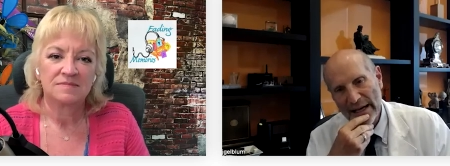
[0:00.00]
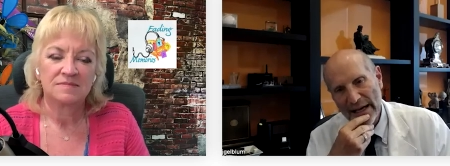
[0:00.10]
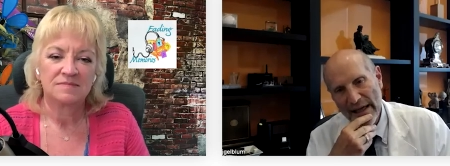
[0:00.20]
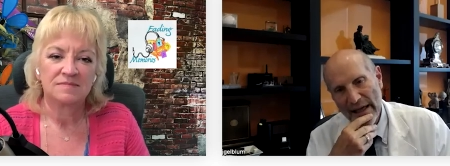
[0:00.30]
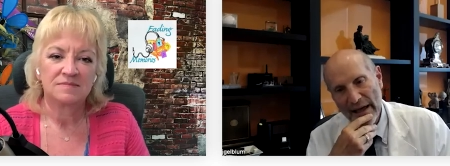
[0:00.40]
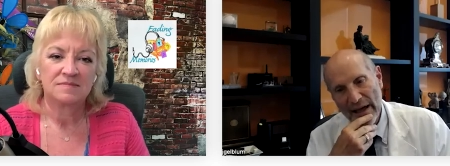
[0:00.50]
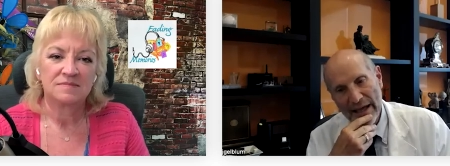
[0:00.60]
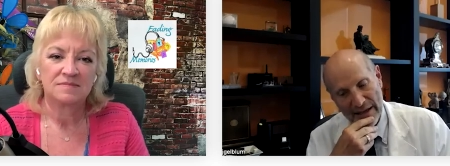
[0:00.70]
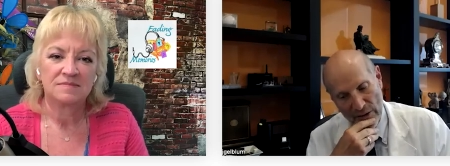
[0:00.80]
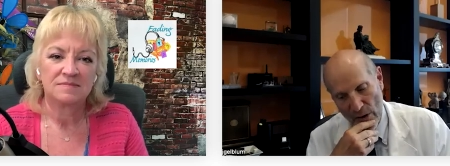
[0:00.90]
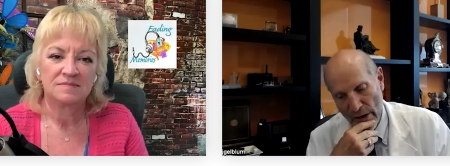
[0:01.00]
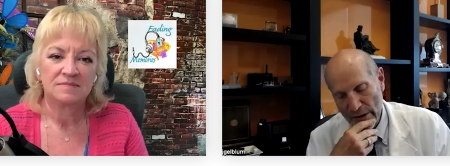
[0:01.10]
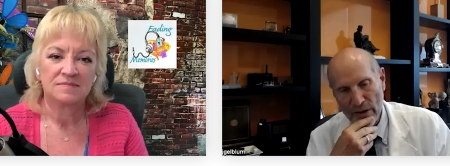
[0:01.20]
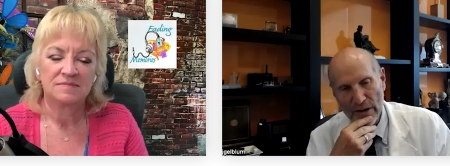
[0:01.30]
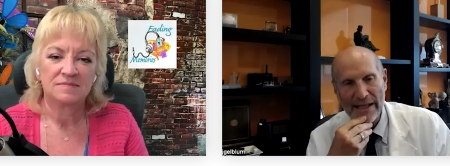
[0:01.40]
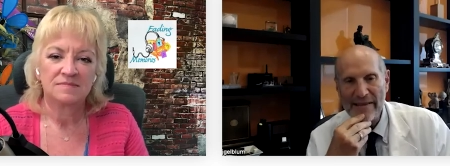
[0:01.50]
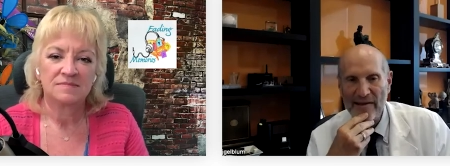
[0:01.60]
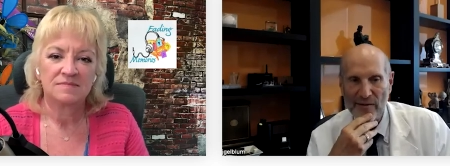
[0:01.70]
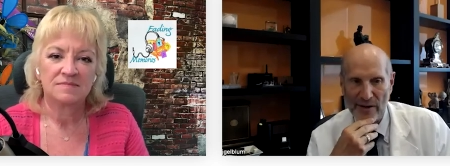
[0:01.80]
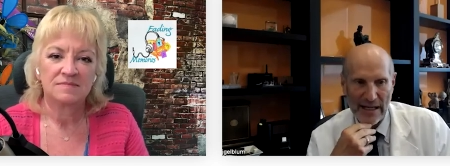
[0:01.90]
Speaker 1: Uh, caught early,
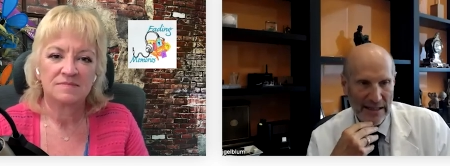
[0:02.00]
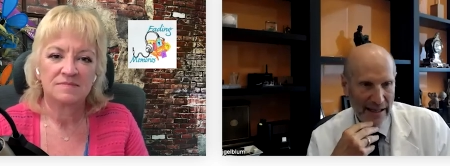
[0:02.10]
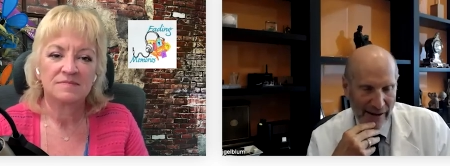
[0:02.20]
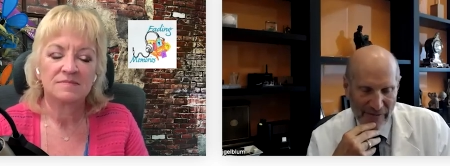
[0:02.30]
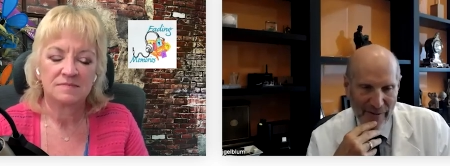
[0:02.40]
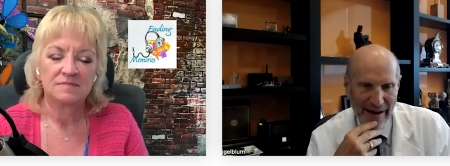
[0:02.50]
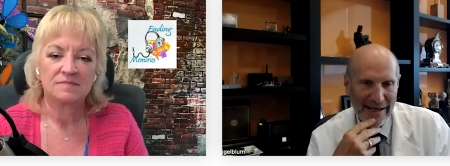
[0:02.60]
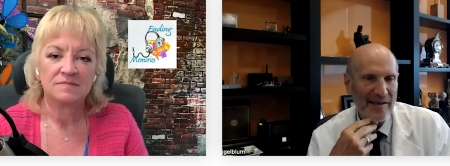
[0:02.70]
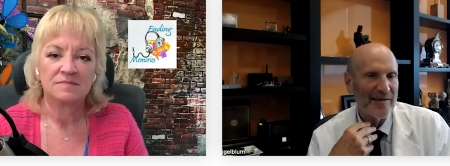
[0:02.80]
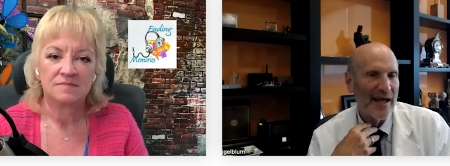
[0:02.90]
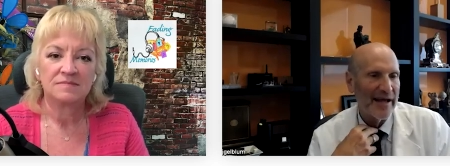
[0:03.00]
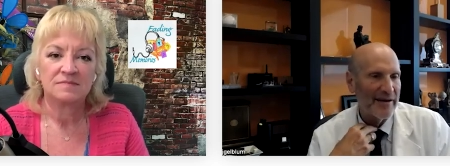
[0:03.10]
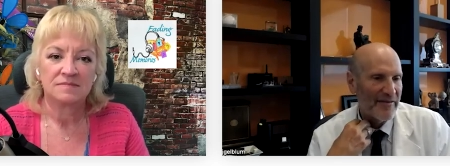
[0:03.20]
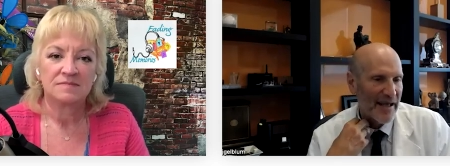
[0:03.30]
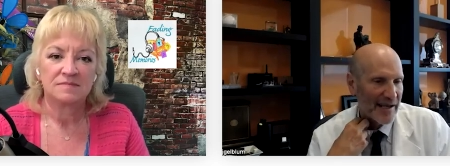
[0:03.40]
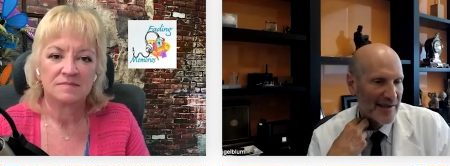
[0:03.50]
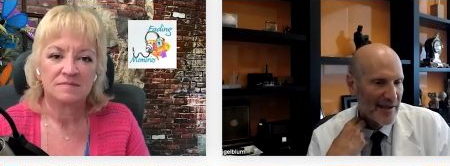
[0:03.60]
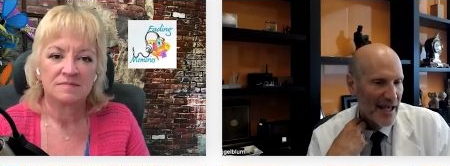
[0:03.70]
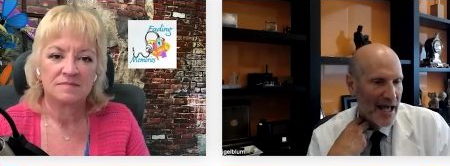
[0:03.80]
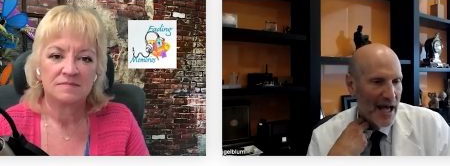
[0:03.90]
these are not life threatening side effects.